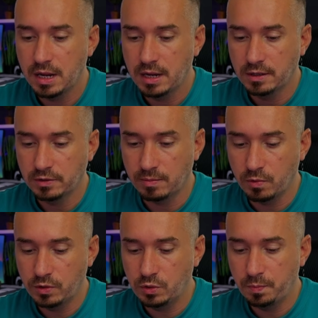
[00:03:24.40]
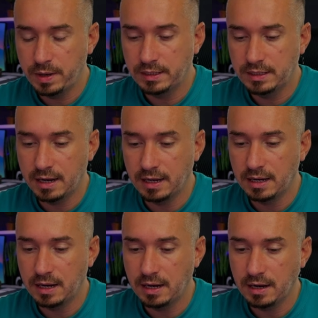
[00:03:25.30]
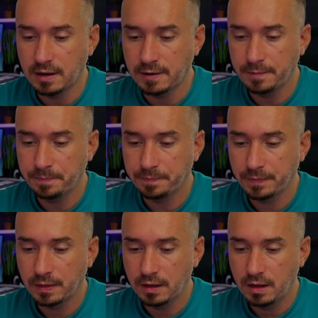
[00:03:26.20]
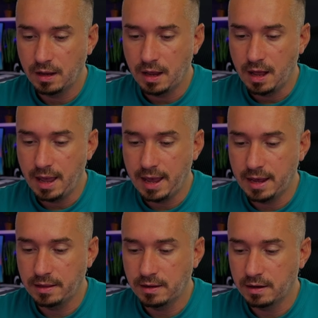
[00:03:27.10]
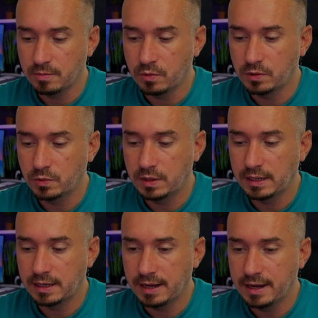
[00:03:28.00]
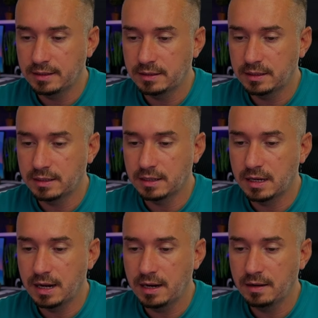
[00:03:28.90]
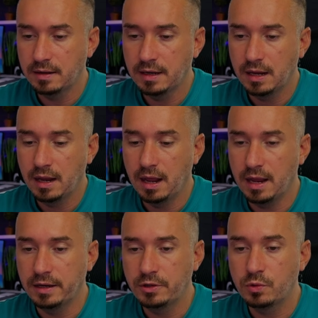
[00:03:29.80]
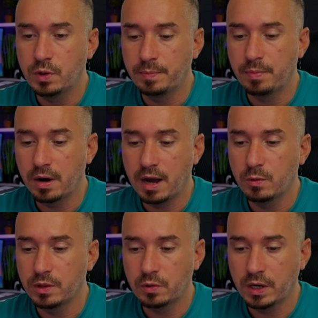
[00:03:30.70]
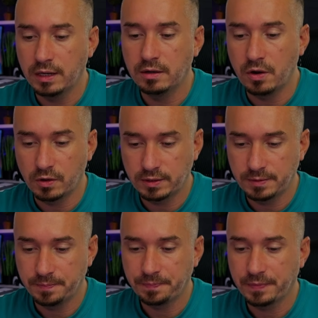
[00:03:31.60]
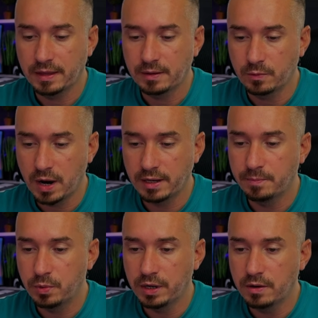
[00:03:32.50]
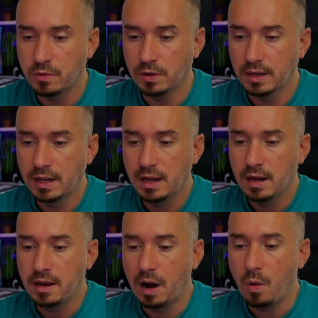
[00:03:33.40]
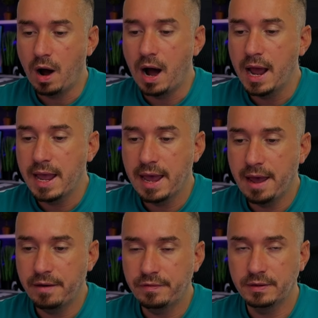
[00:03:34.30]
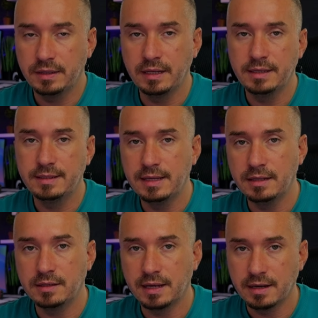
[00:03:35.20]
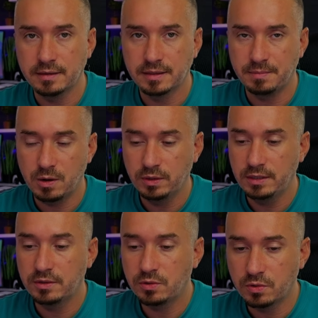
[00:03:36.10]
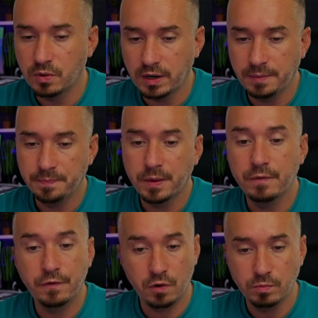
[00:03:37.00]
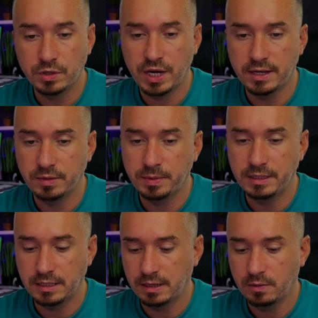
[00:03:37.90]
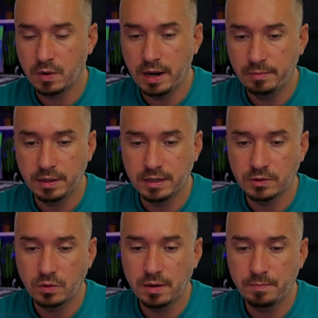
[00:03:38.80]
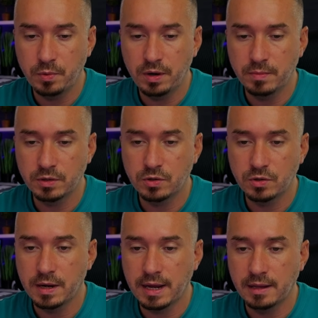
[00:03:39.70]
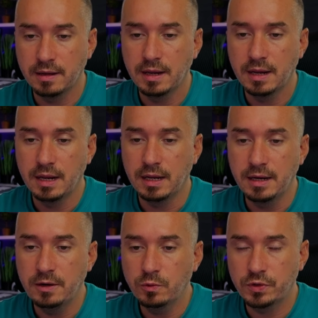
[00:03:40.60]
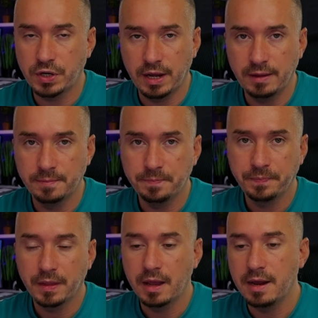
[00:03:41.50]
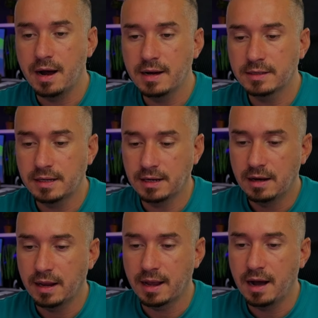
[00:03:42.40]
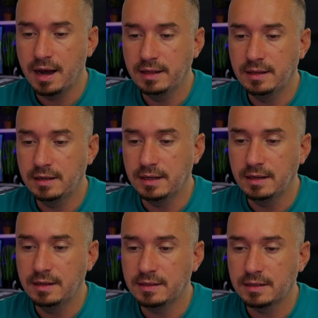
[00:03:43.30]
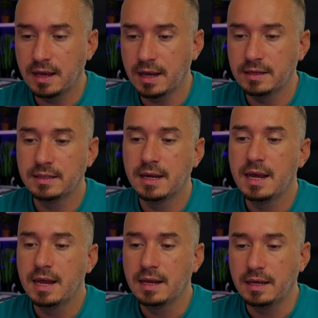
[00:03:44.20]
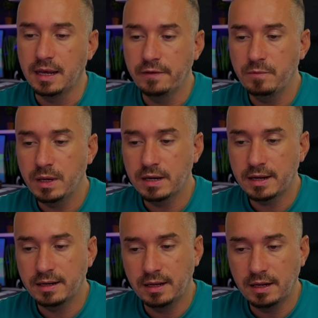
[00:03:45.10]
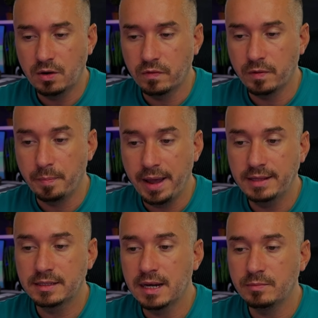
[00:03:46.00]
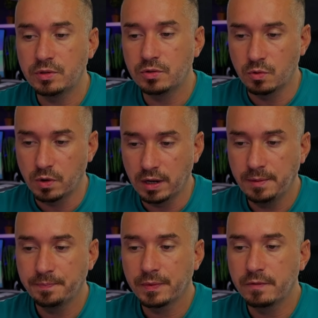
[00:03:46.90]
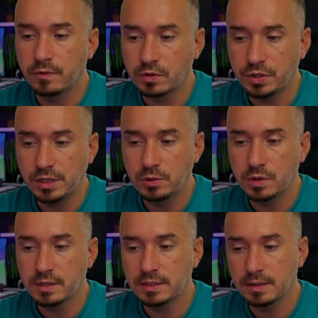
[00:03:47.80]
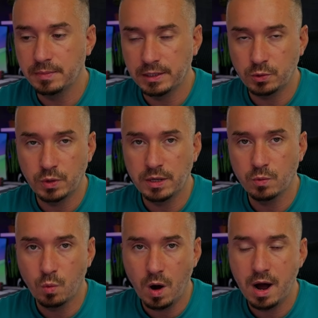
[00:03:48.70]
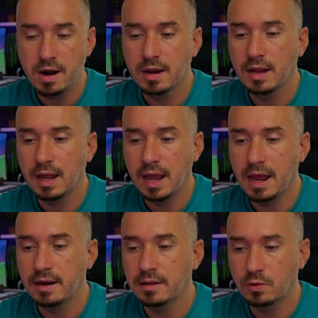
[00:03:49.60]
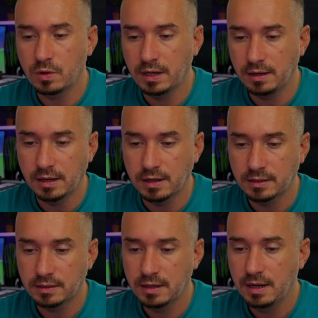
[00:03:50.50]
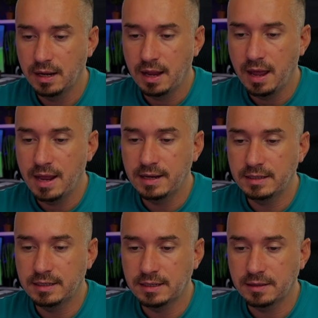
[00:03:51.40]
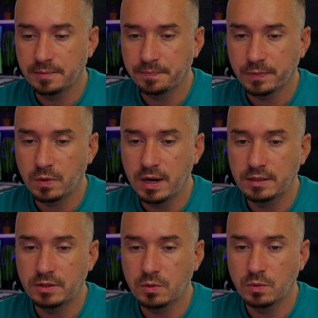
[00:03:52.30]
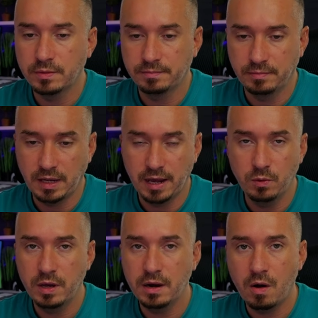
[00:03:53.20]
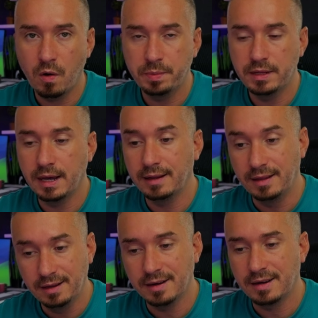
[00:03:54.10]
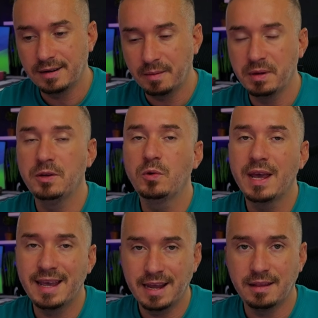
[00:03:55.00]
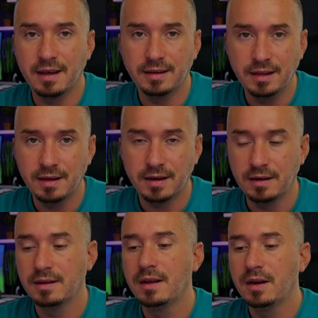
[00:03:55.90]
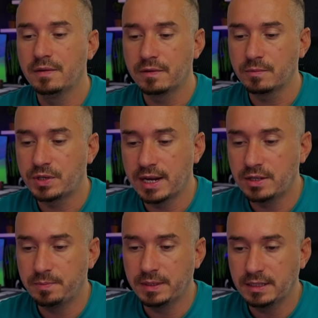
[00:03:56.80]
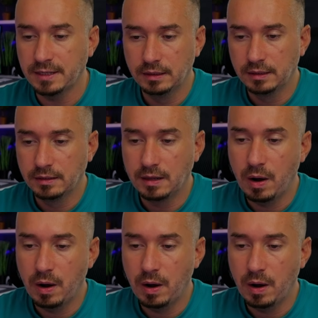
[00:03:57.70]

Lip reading: So I'm going to paste that in here, and I'm going to click enter again, and it should reply with 3 dots. Right, pretty cool. Now I have these details about this story from ChatGPT, right? Because you can pretty much go ahead in a new chat and ask it, like I did in this case, give me an idea of a bedtime story for children's between 1 and 3 years. And this is it, right? So yeah, you can copy the idea. I mean, you can get the idea from ChatGPT. Now I